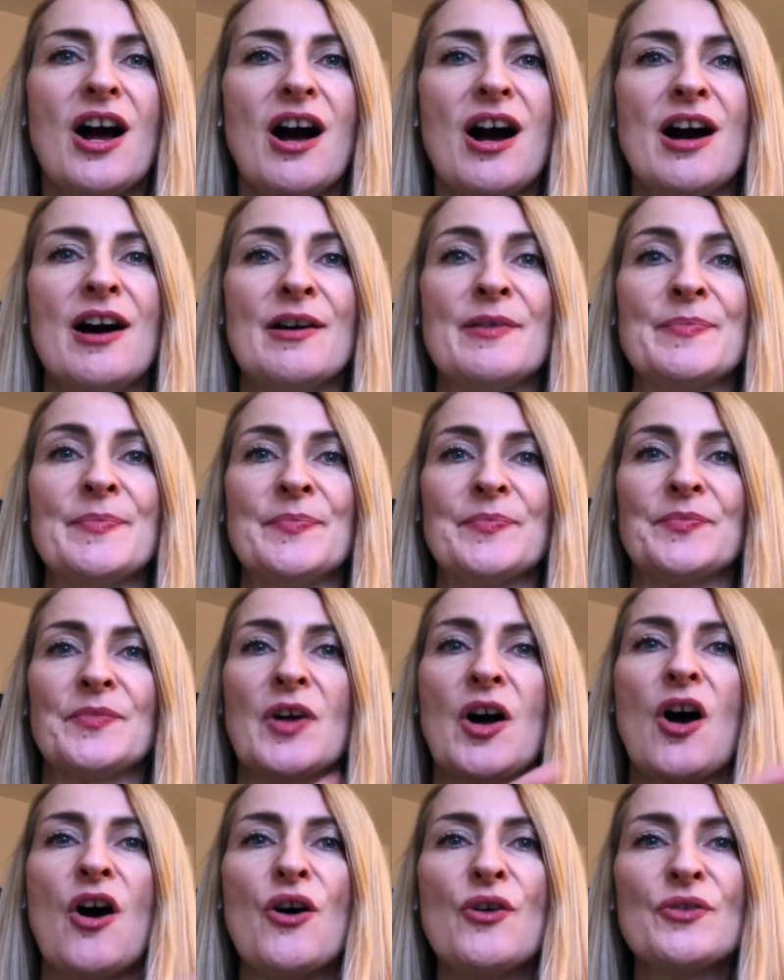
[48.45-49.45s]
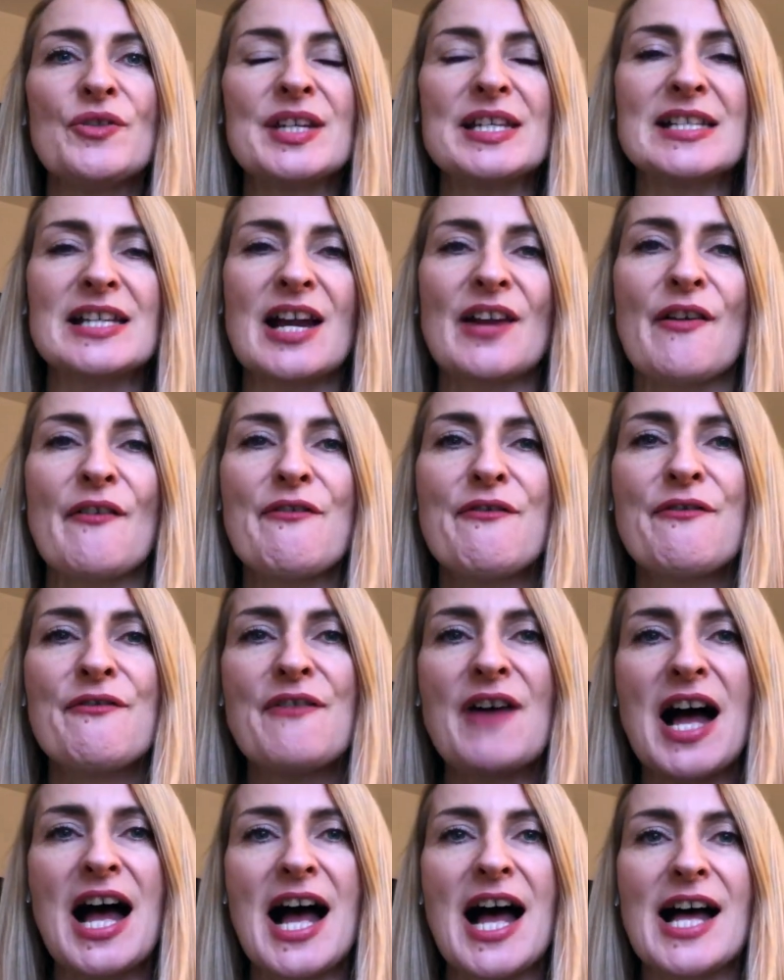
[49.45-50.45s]
all these kind of
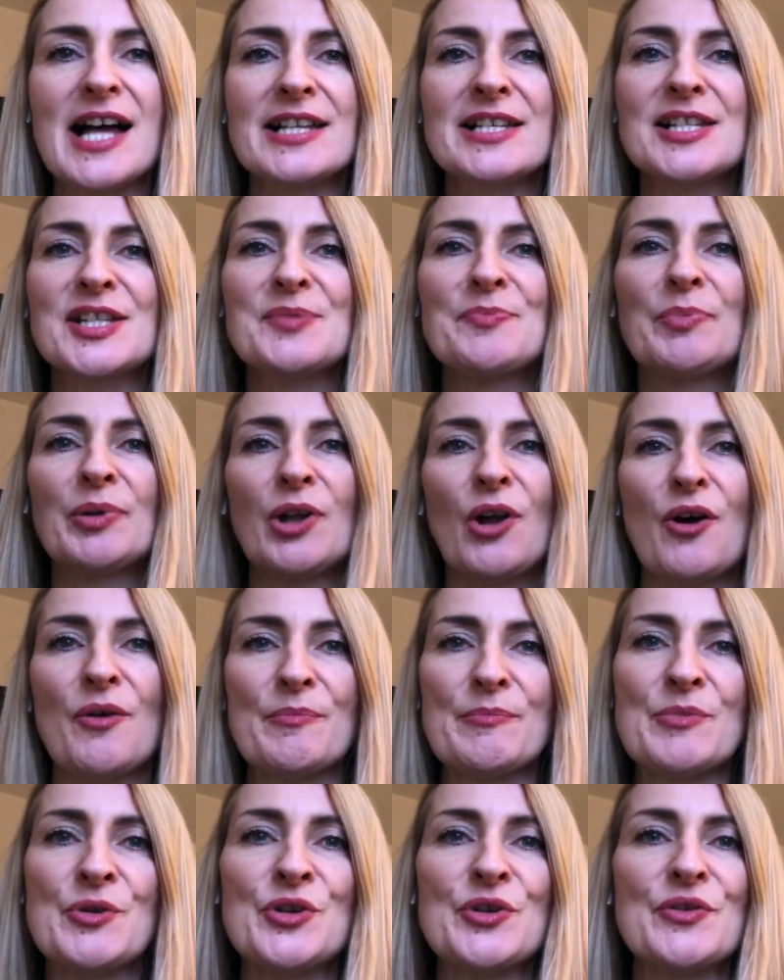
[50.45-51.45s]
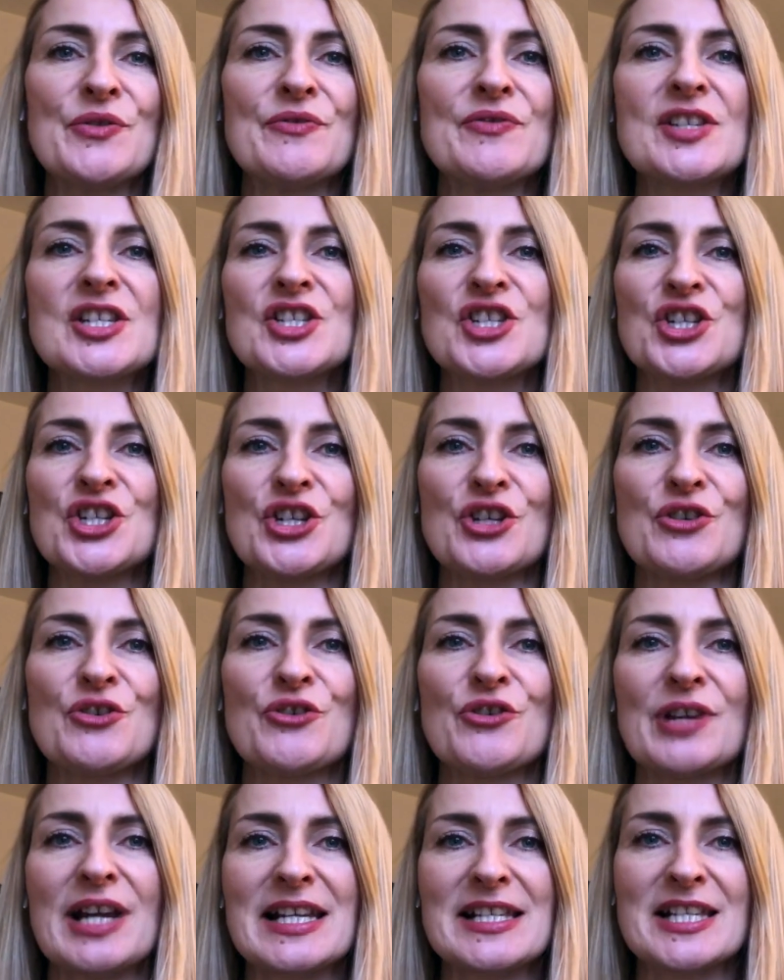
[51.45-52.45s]
fast plot moves to
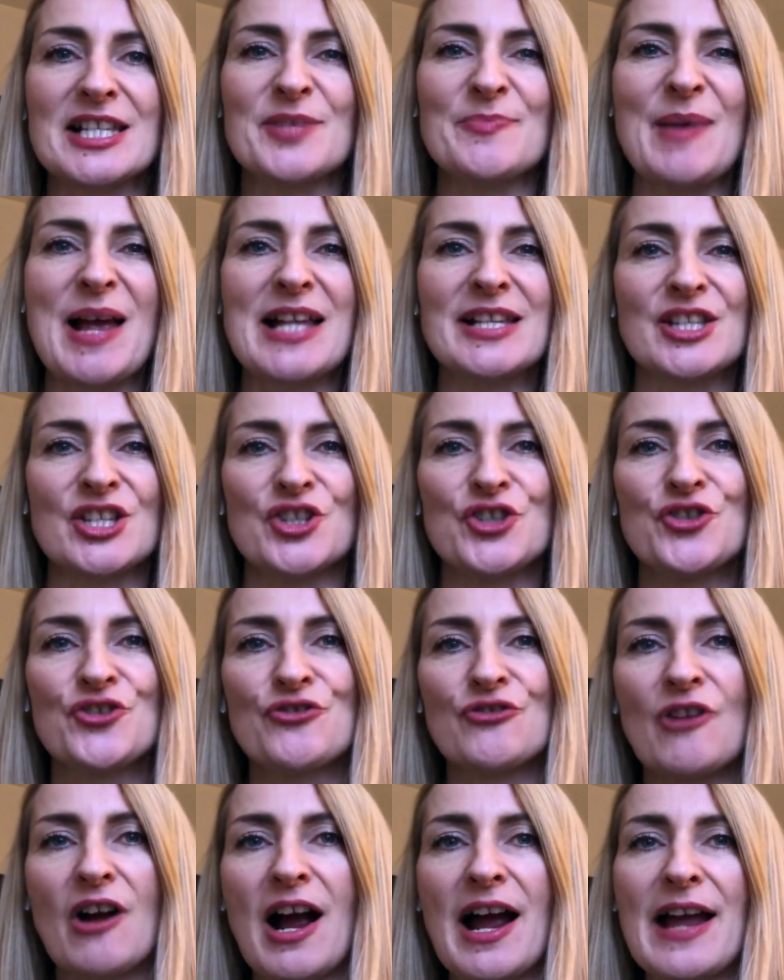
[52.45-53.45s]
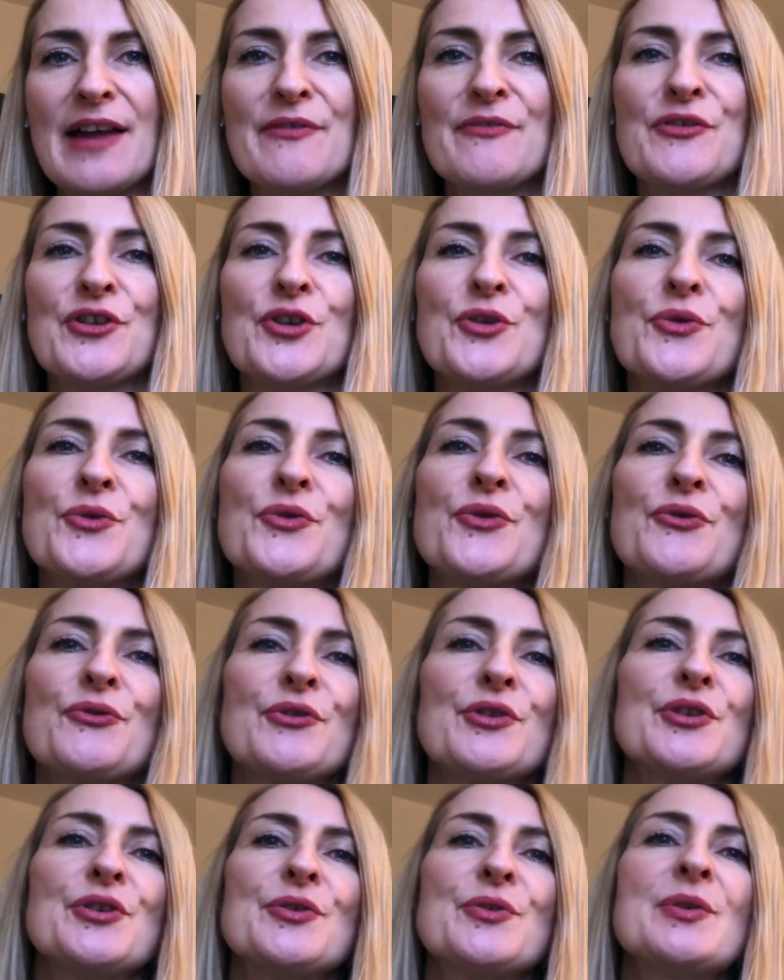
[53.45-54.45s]
create suspense and drive you
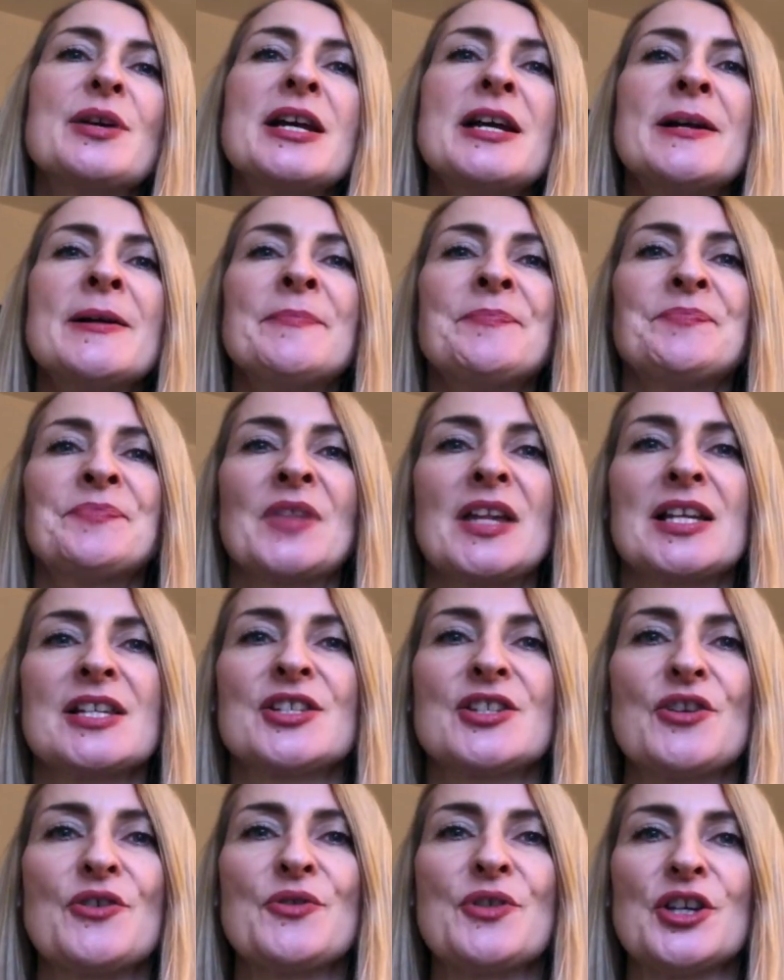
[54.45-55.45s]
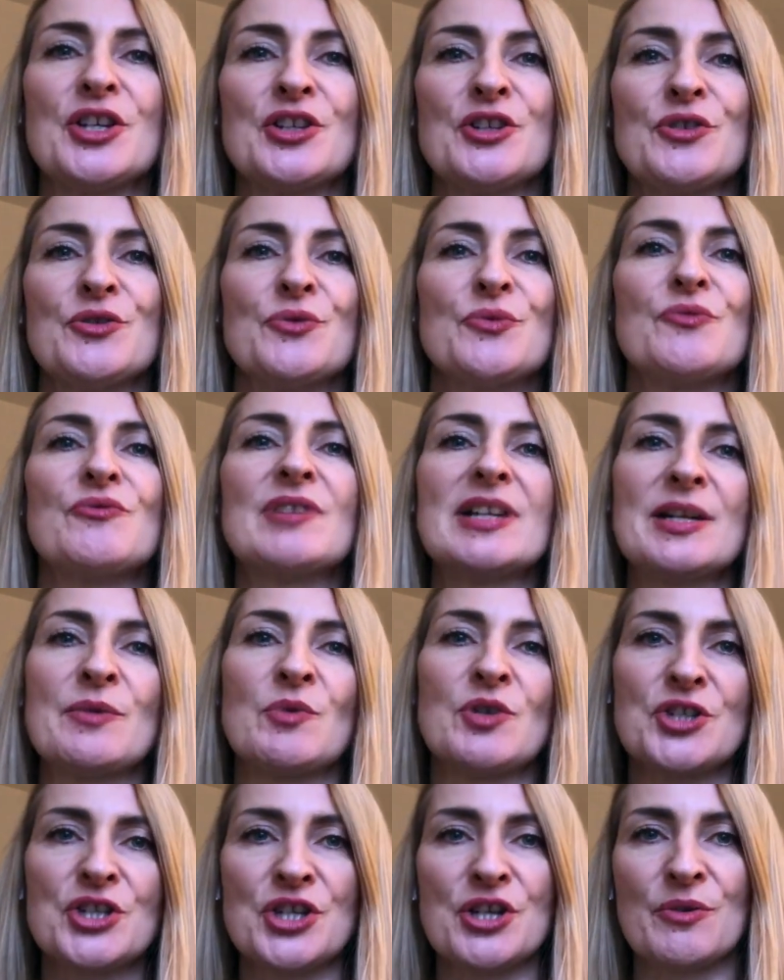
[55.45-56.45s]
through so that you really
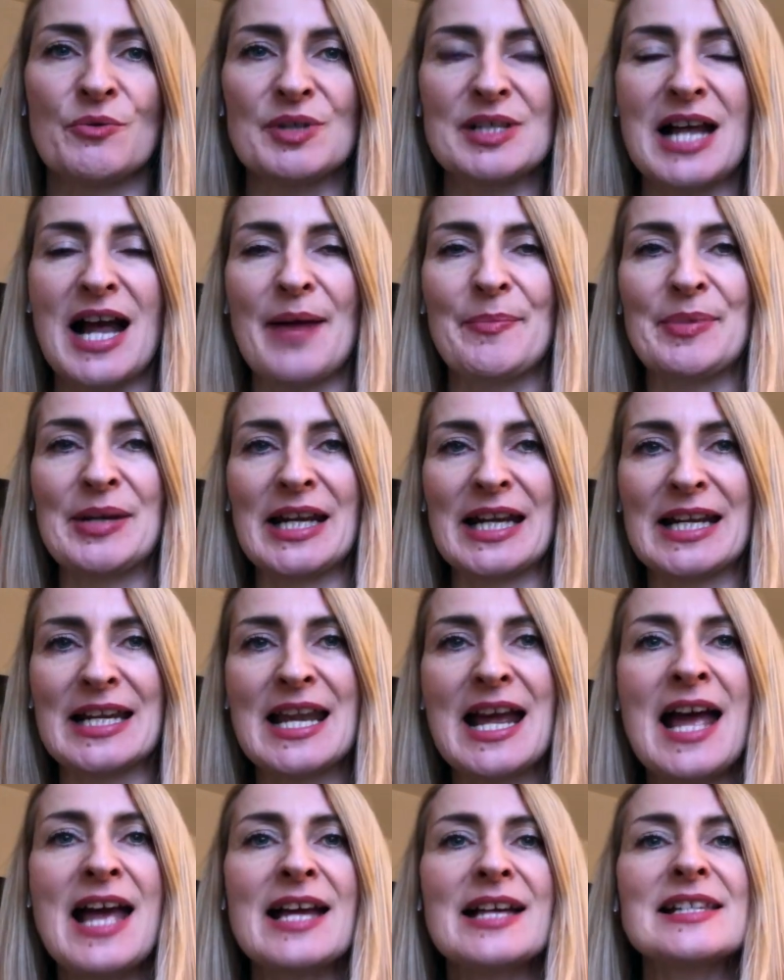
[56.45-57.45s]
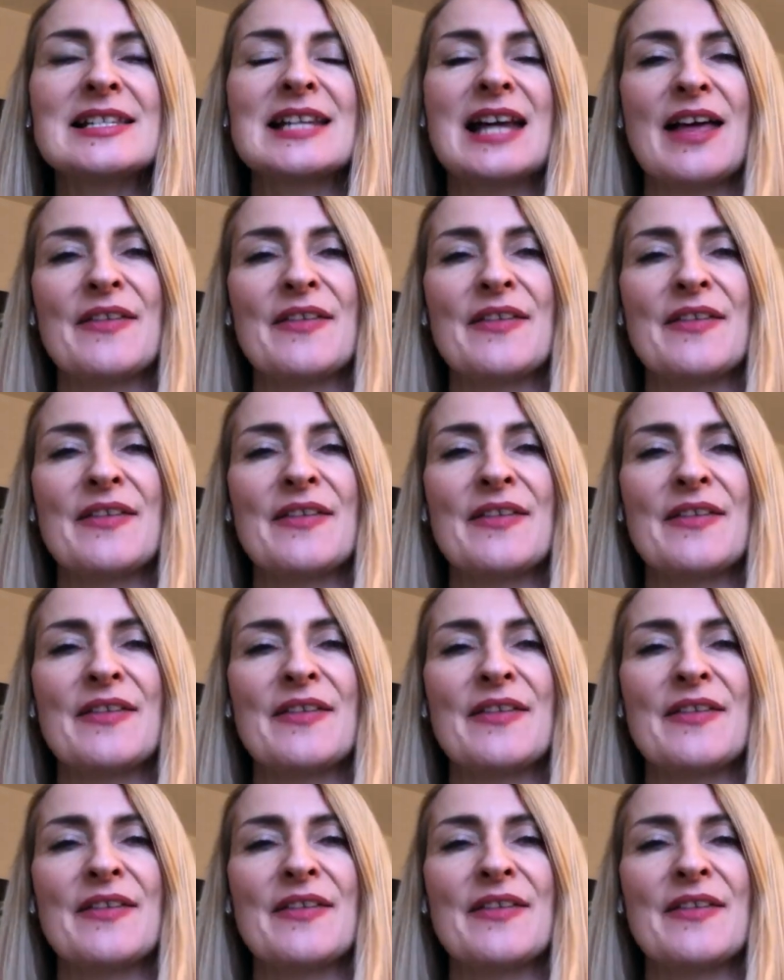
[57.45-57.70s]
want to know what's happening next.